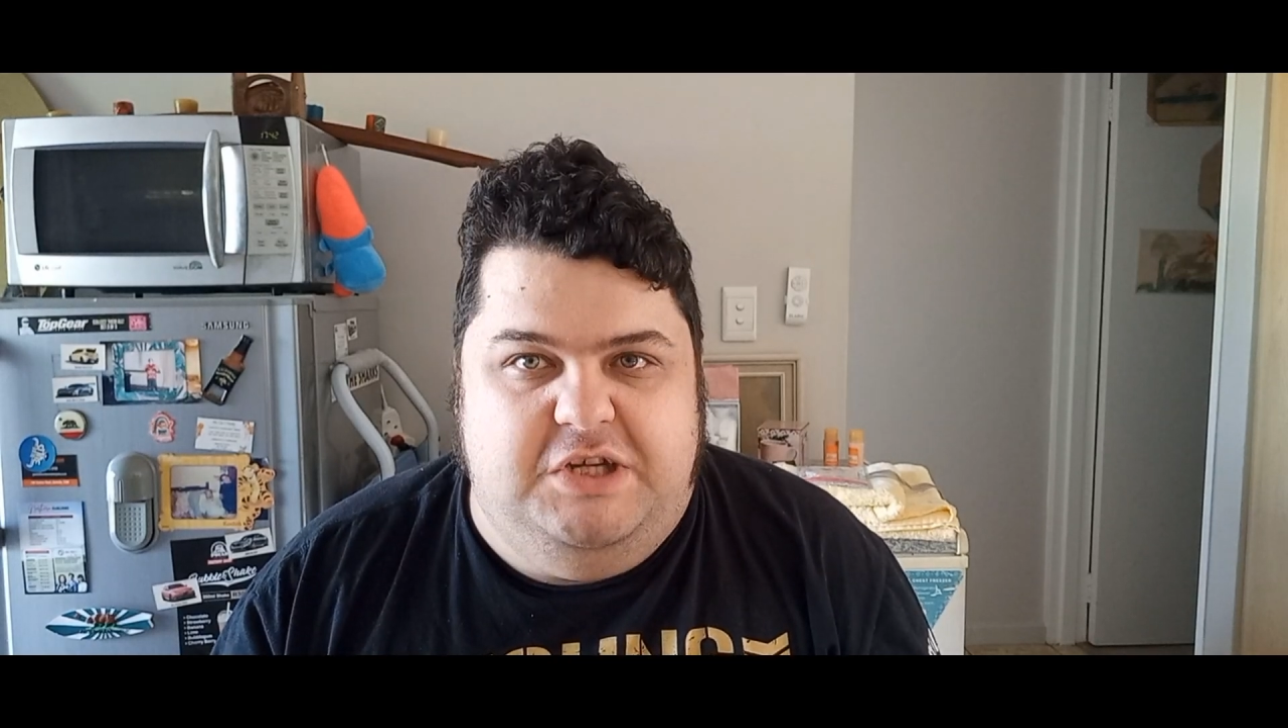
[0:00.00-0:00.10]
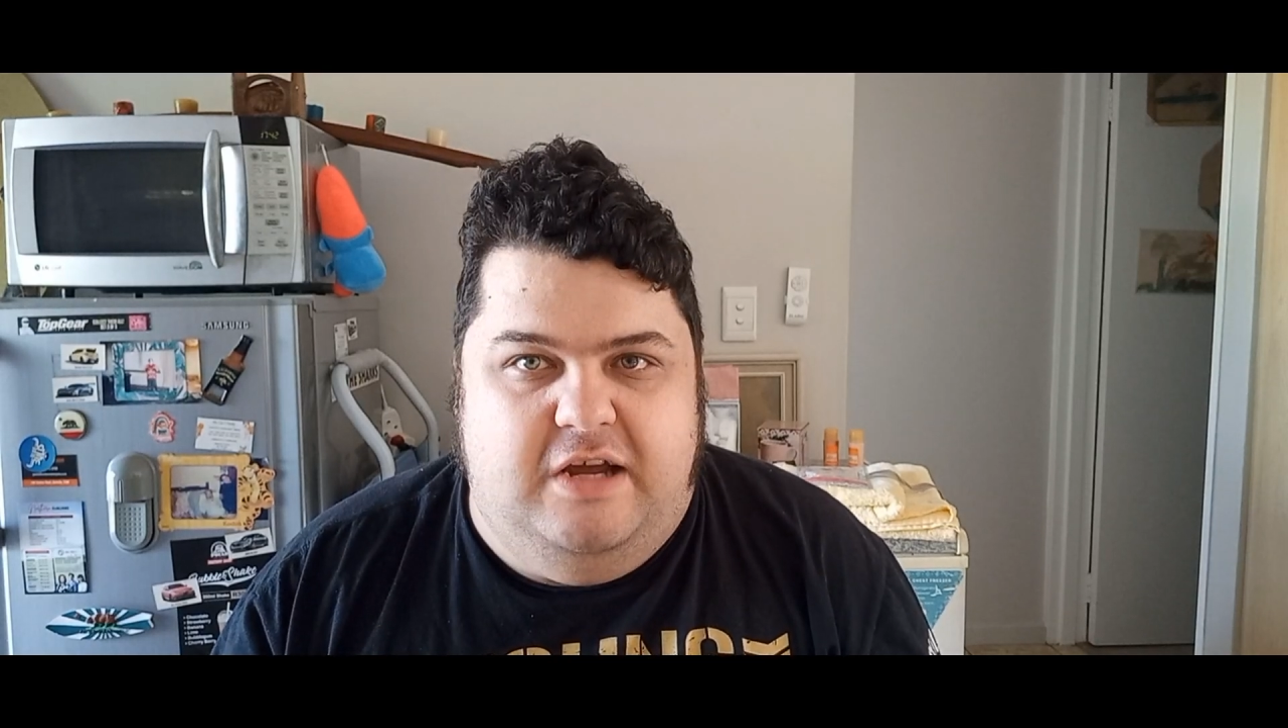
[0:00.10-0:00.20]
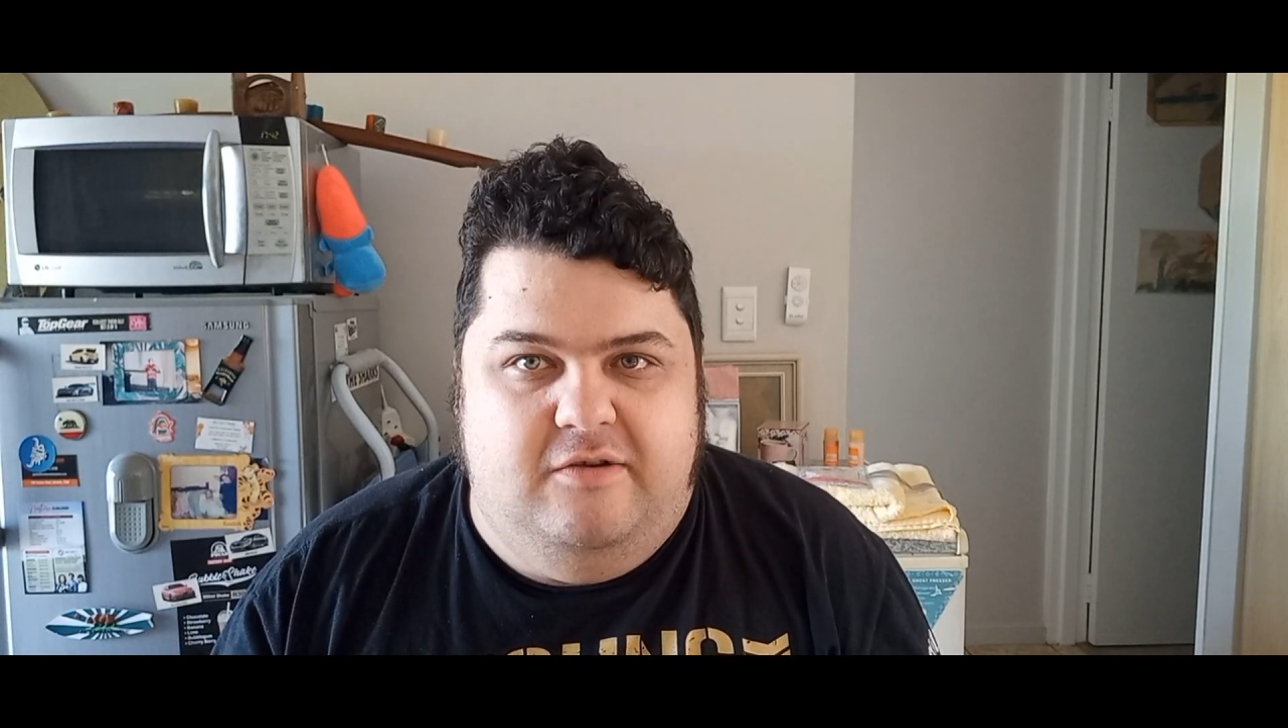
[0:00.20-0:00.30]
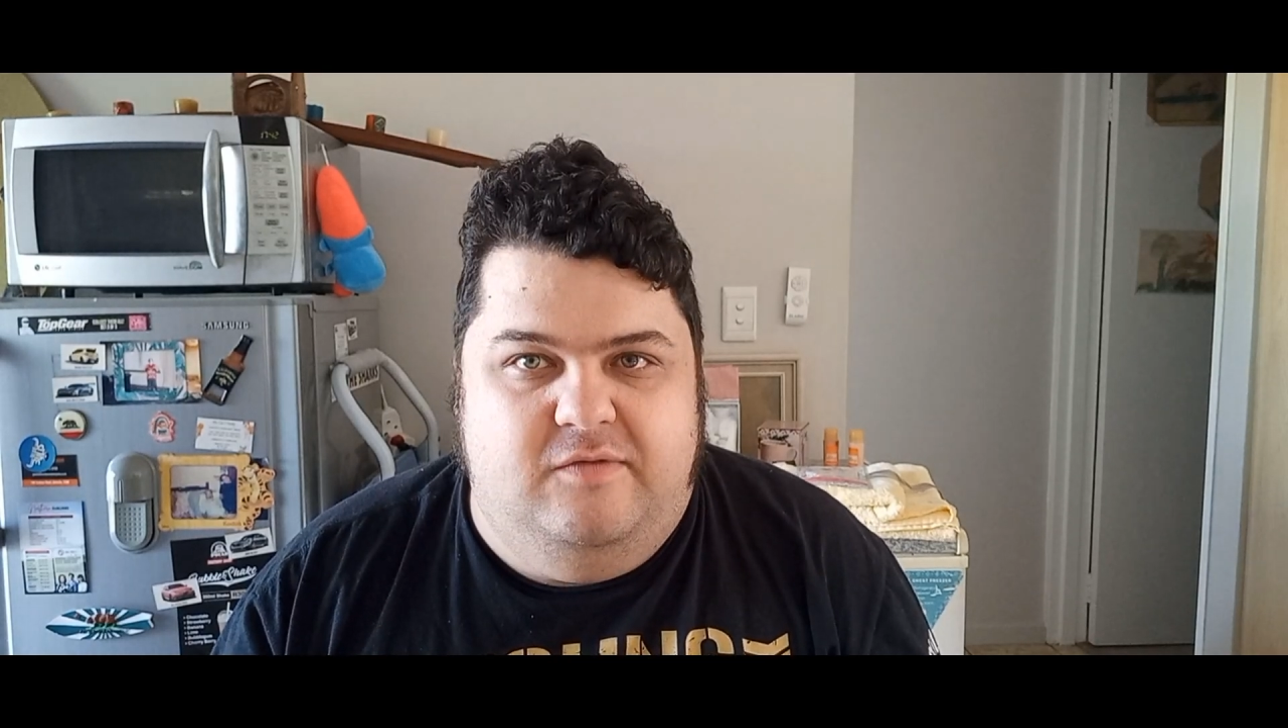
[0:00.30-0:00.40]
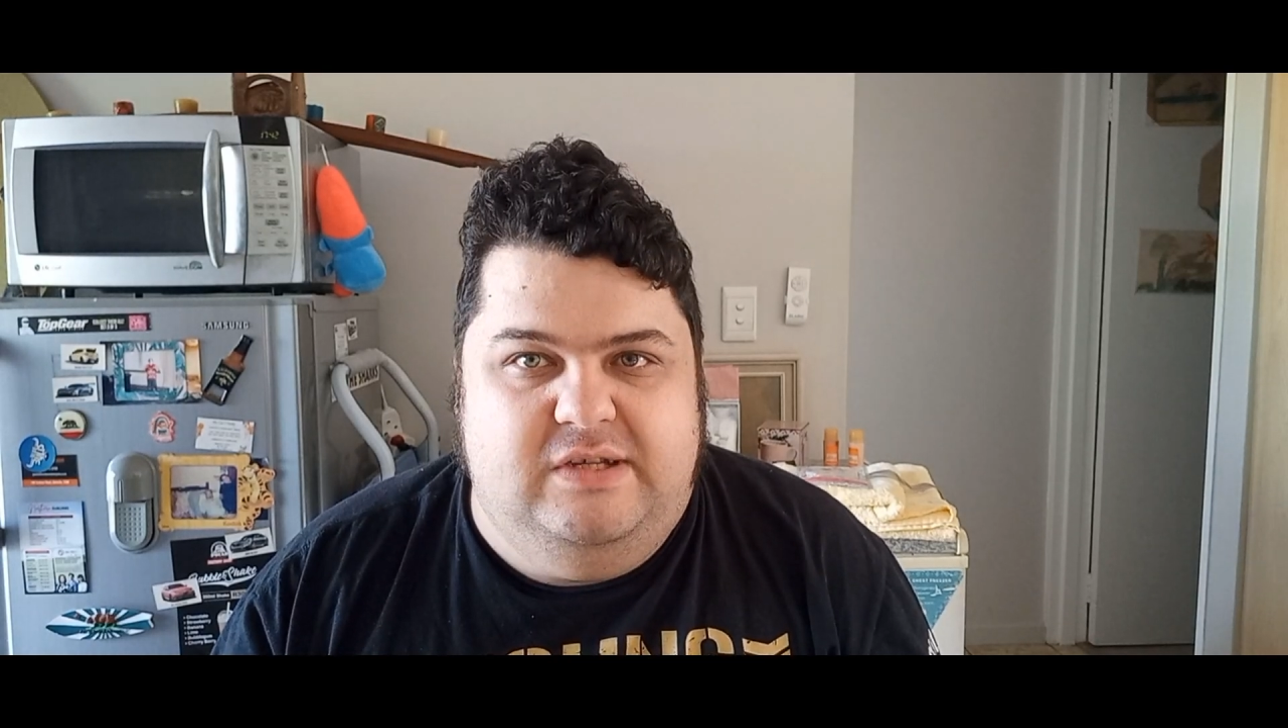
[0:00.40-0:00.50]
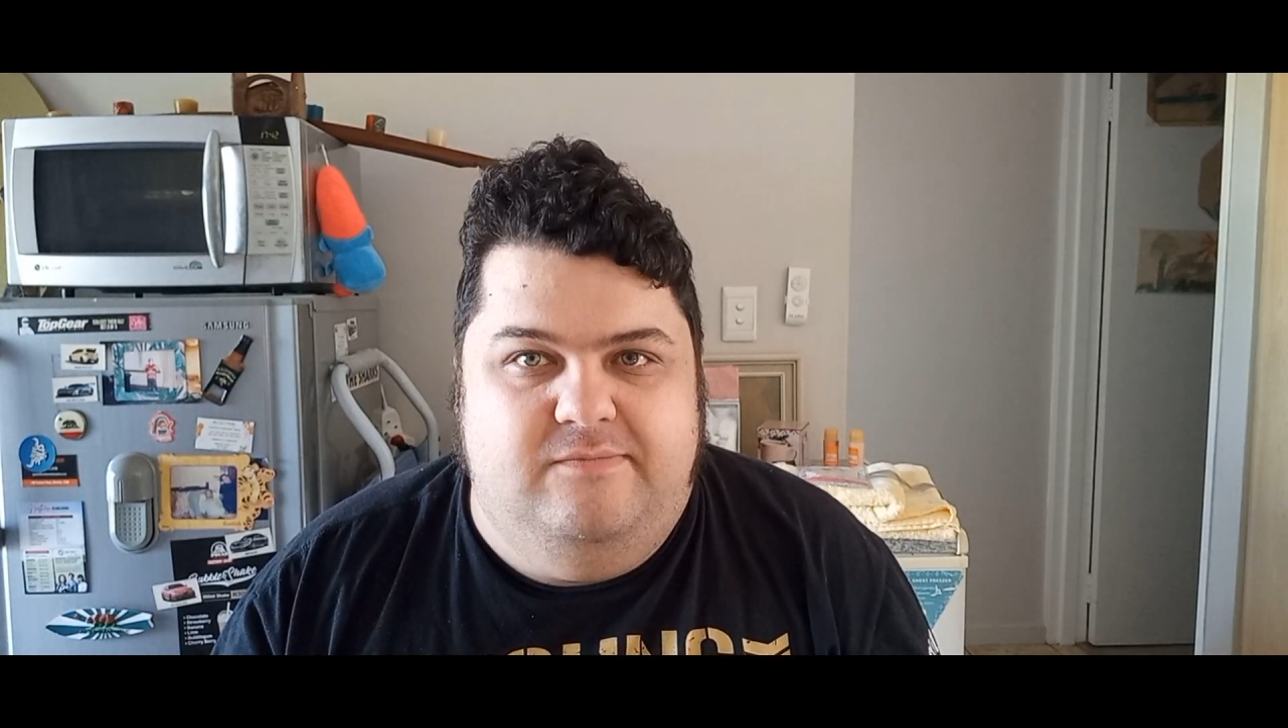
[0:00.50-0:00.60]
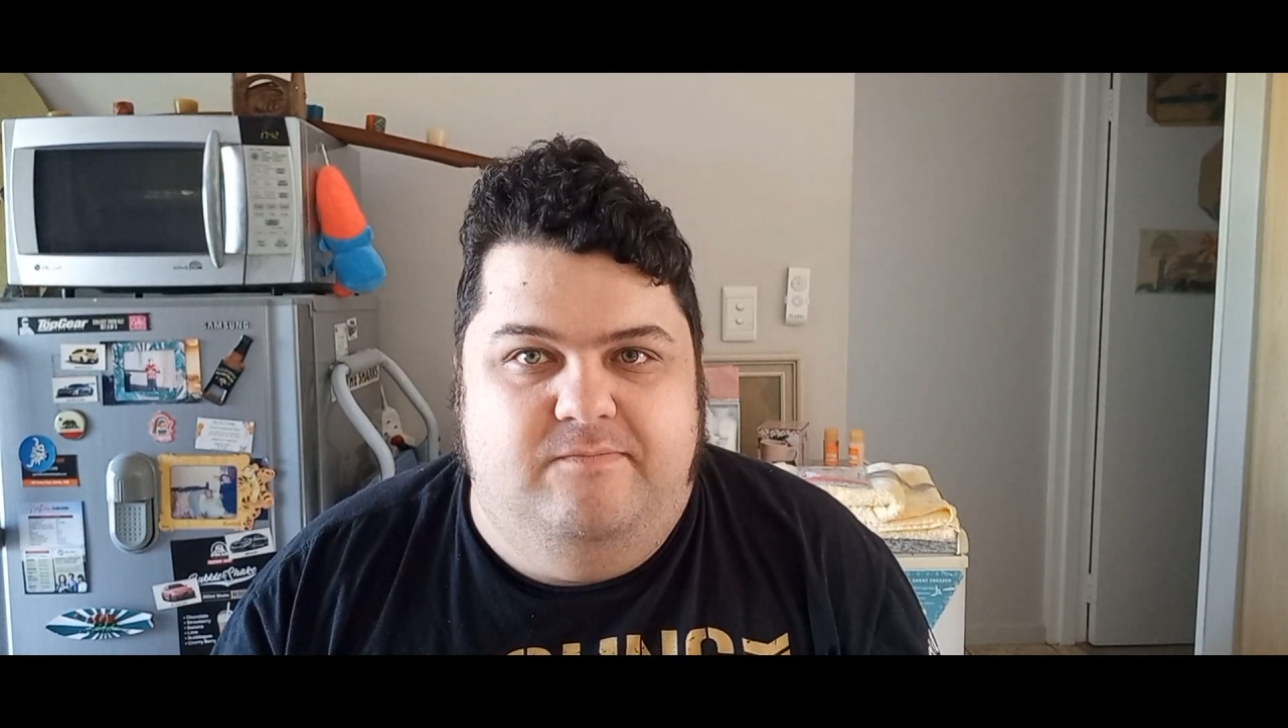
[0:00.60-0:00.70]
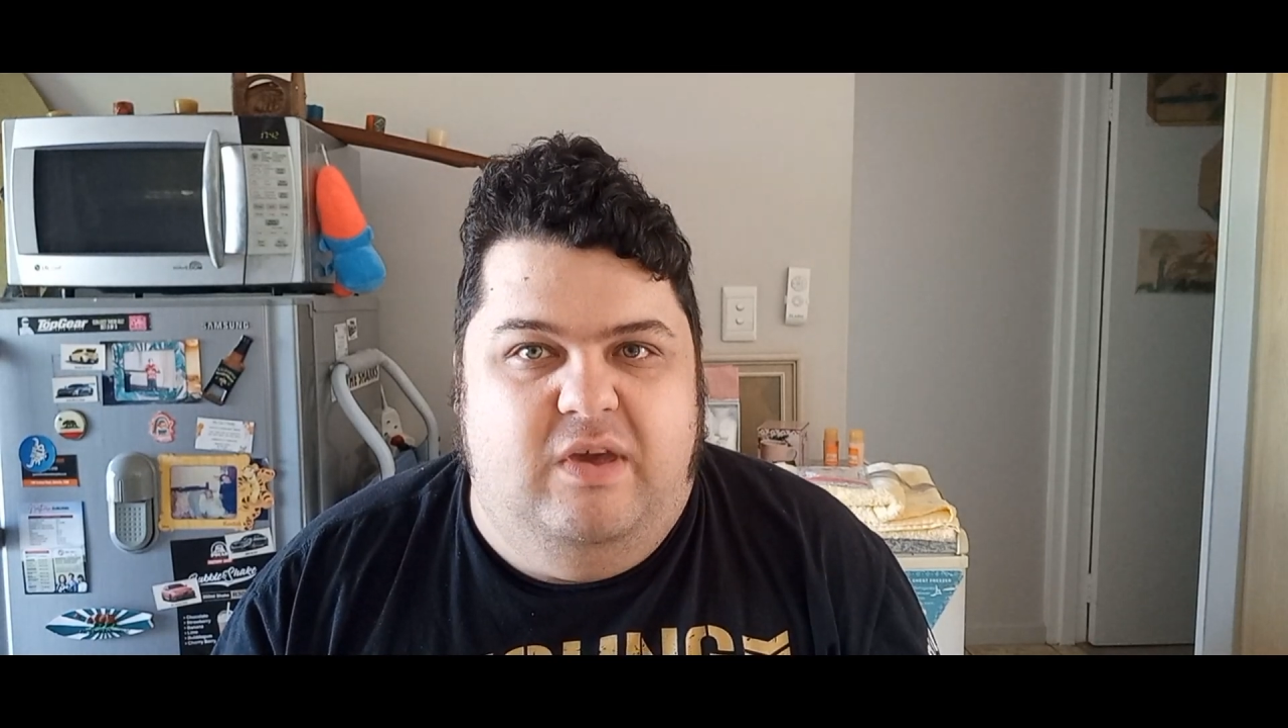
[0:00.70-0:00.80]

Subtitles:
channels,